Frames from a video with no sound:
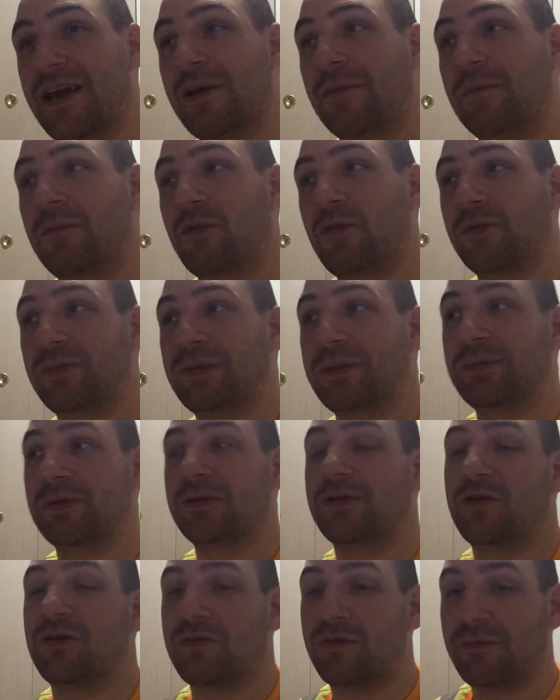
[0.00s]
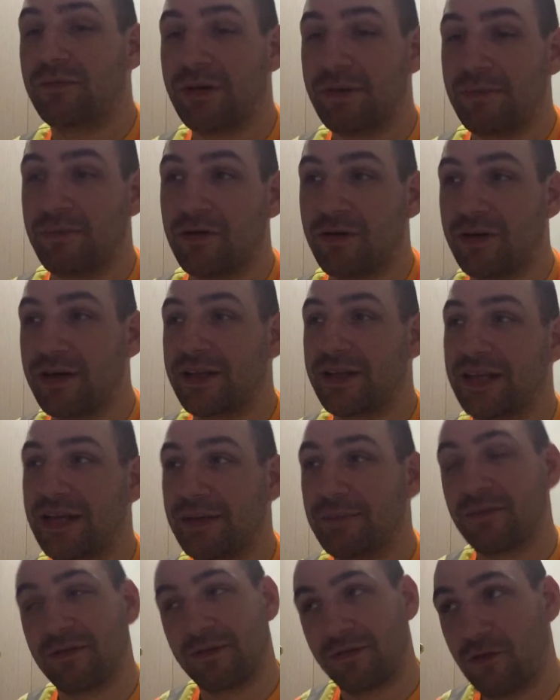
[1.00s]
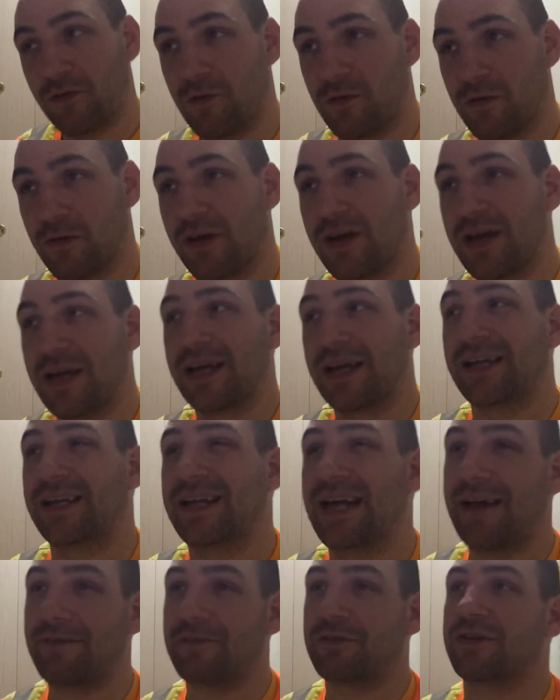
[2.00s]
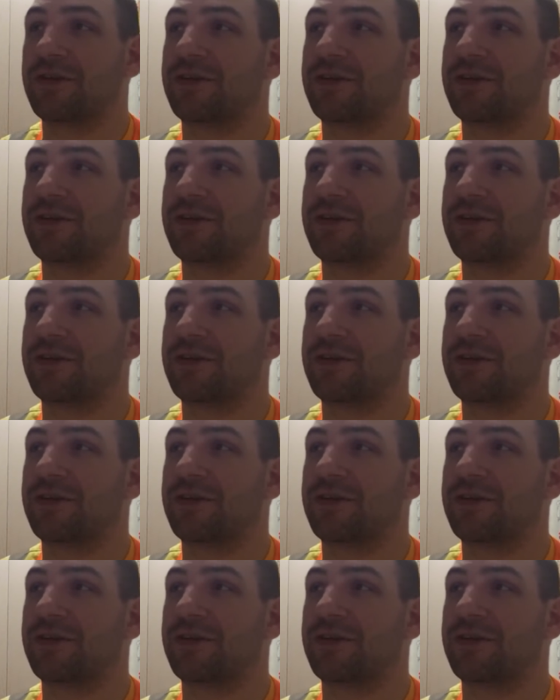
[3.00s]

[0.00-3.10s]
most people don't remember anything before. And after